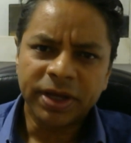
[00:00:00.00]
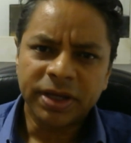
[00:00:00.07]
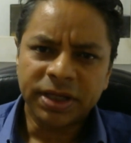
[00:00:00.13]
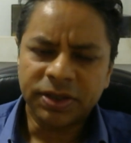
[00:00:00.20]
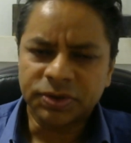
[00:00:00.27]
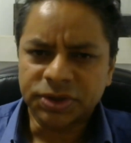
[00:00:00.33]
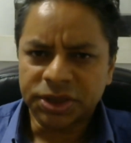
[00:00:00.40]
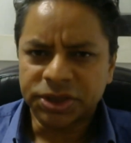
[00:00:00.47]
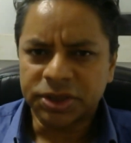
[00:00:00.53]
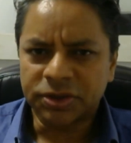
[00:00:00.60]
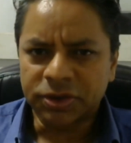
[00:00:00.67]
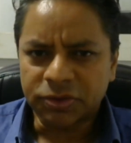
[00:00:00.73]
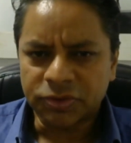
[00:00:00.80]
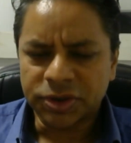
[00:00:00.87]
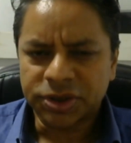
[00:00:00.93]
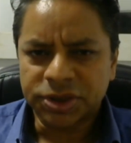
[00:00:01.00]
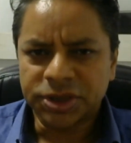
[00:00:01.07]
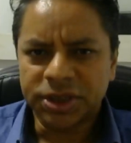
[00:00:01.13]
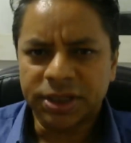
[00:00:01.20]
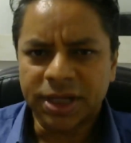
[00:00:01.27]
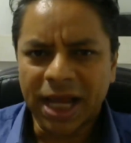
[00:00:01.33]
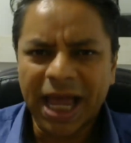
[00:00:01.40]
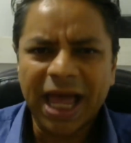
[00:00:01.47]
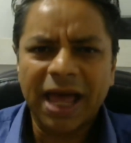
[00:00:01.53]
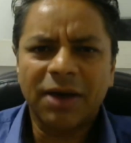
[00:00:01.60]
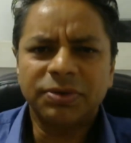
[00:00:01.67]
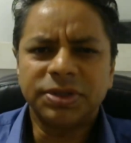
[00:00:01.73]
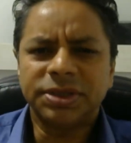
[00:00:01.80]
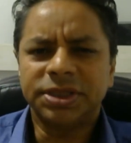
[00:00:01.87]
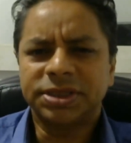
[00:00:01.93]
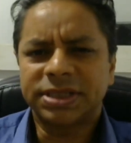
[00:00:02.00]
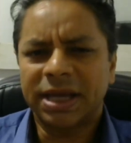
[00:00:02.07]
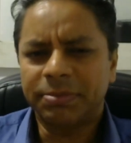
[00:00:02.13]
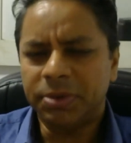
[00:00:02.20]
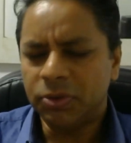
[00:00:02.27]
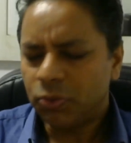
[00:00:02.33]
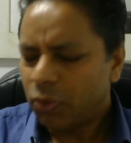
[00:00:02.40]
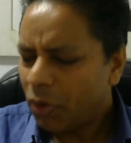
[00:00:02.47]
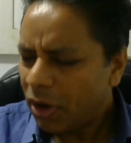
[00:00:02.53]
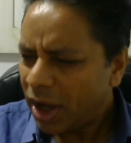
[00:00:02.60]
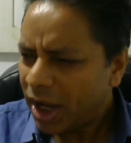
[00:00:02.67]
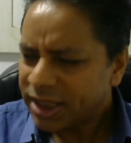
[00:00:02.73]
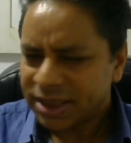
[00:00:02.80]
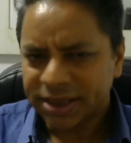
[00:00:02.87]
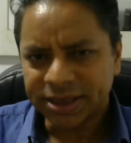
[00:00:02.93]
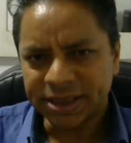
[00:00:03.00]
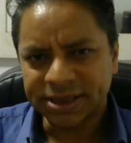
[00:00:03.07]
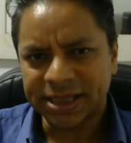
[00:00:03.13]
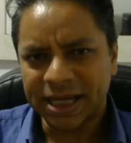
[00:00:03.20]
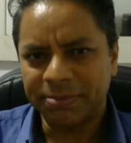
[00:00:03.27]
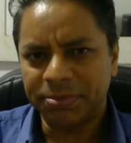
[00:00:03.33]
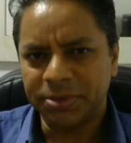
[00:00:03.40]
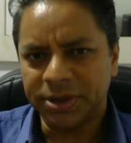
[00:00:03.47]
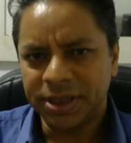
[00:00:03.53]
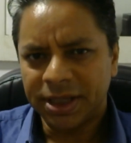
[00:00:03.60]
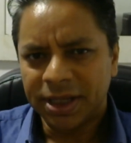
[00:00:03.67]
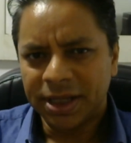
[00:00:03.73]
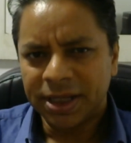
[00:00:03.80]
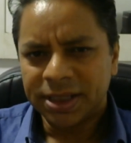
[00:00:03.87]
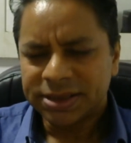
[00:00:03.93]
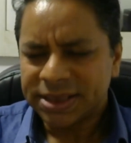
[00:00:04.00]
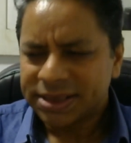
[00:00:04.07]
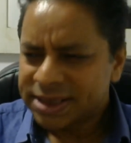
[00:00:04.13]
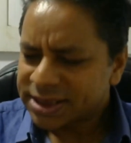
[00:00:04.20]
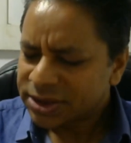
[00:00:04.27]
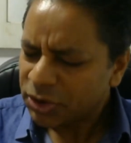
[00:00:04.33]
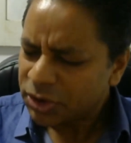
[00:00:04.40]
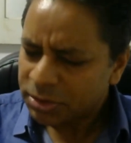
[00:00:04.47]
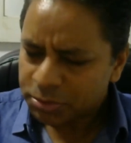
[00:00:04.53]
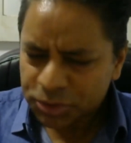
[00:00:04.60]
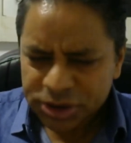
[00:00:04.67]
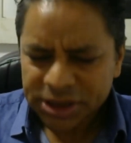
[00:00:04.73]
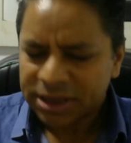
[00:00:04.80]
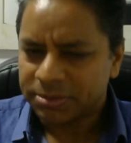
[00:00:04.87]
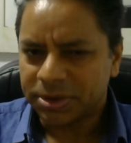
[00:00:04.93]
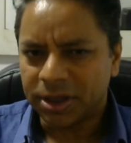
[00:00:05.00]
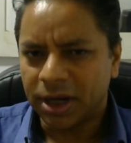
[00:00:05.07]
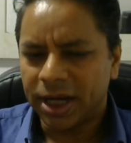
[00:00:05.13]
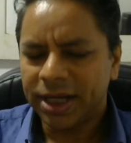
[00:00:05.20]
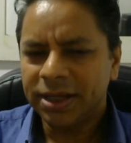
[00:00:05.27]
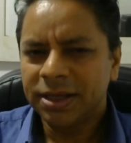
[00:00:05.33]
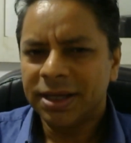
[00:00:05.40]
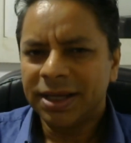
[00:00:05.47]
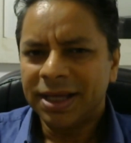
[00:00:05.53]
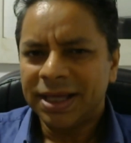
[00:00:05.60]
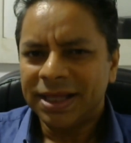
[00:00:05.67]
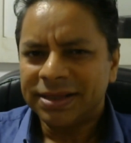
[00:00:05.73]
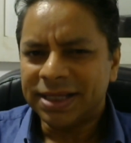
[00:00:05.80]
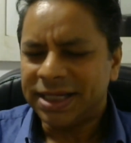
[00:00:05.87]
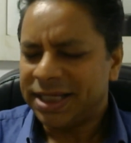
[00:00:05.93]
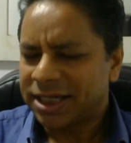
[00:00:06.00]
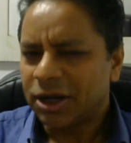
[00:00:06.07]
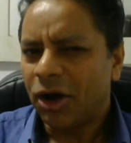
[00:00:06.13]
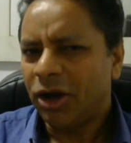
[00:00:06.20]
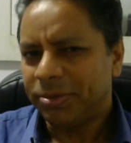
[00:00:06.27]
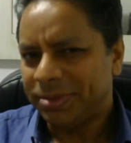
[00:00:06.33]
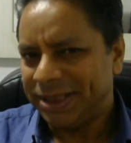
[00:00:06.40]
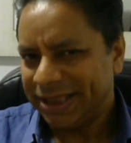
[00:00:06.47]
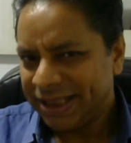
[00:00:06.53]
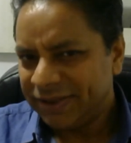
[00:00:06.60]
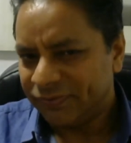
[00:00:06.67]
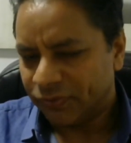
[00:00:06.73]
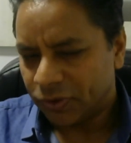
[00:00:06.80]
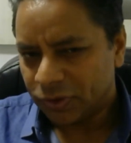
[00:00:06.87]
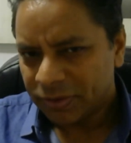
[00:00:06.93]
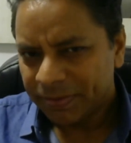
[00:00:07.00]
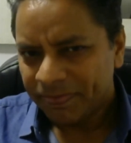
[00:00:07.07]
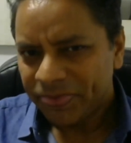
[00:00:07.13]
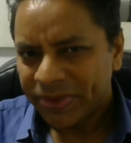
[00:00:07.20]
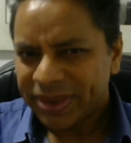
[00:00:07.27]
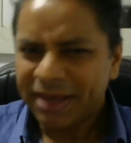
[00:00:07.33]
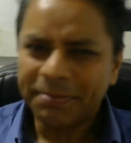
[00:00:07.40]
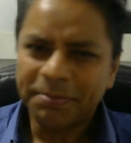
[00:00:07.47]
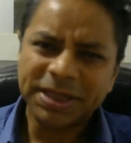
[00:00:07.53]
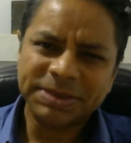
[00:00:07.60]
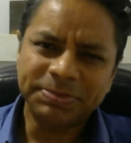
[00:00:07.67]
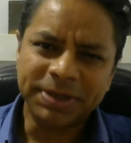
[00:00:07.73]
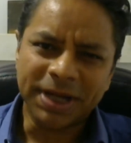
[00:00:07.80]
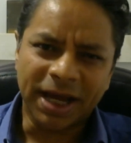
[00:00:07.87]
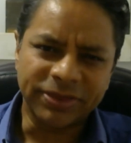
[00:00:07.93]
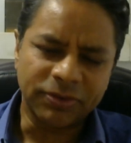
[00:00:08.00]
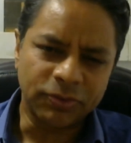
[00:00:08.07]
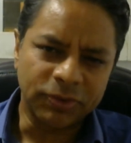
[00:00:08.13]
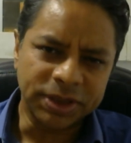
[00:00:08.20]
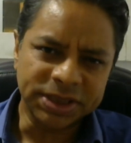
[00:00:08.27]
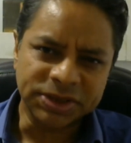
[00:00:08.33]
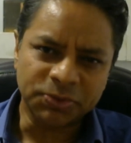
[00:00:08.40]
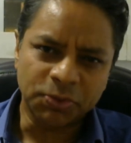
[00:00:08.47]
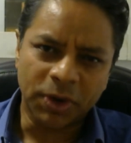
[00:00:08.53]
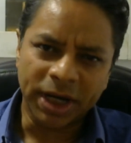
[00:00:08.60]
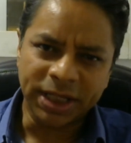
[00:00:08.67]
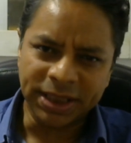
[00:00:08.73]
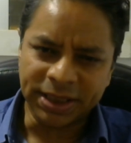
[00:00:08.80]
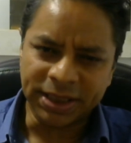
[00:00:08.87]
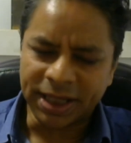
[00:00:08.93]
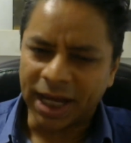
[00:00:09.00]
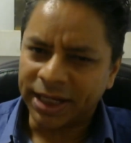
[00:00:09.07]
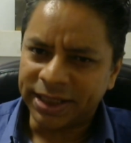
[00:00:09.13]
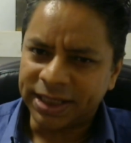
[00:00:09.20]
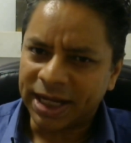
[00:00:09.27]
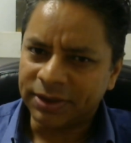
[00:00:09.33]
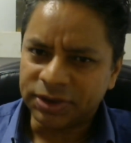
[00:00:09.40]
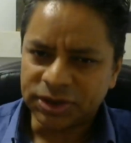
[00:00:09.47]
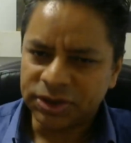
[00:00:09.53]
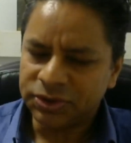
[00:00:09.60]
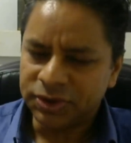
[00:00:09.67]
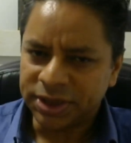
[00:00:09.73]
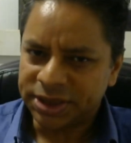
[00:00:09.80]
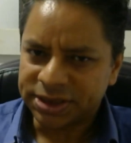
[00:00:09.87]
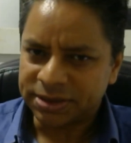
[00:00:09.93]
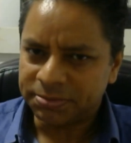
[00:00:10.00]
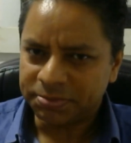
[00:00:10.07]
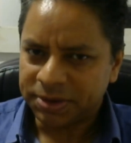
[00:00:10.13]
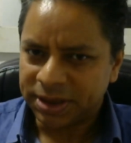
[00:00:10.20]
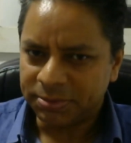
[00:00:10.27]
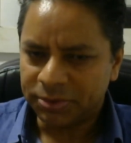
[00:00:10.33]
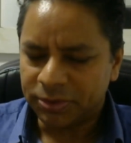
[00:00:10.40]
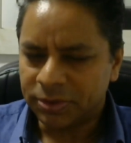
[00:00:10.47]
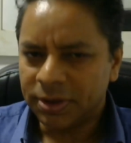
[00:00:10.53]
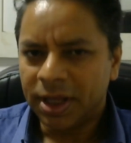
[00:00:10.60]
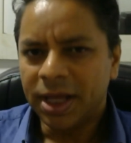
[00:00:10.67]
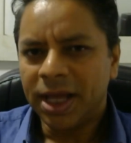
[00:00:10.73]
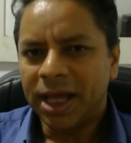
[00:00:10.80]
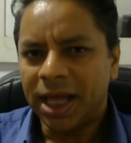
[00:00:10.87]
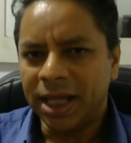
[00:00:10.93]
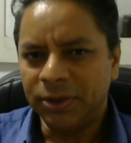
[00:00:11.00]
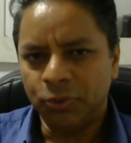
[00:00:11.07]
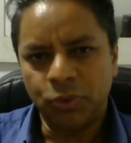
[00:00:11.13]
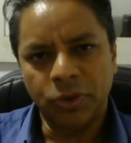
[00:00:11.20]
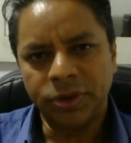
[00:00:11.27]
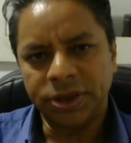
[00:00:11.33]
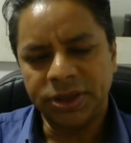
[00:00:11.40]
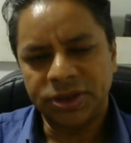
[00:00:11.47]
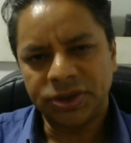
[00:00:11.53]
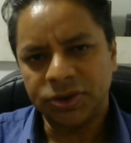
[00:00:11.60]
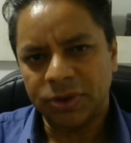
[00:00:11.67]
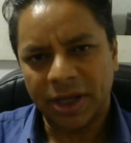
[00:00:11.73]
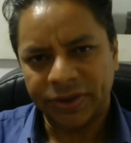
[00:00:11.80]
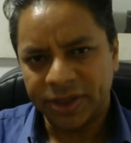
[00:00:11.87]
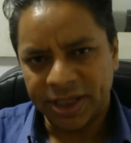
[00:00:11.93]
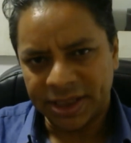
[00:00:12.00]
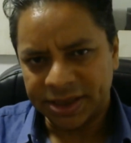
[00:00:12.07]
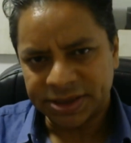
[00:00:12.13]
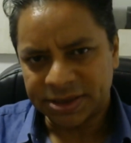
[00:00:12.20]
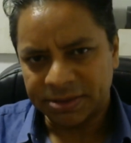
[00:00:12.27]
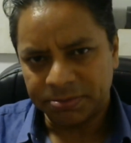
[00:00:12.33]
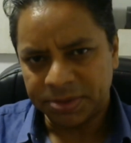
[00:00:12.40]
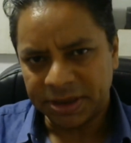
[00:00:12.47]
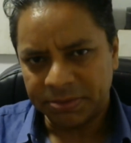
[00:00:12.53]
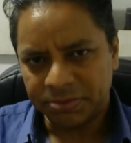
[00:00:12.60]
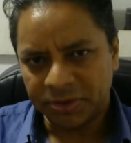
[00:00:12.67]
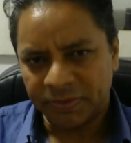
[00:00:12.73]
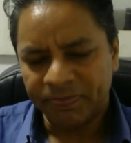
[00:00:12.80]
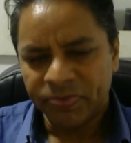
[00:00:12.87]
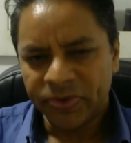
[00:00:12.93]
He was such a good Christian. How did this happen? Why did this happen? Since he's not a Muslim guy, then he can't be evil. There must be other reasons why he gunned down two innocent people and wounded two other innocent people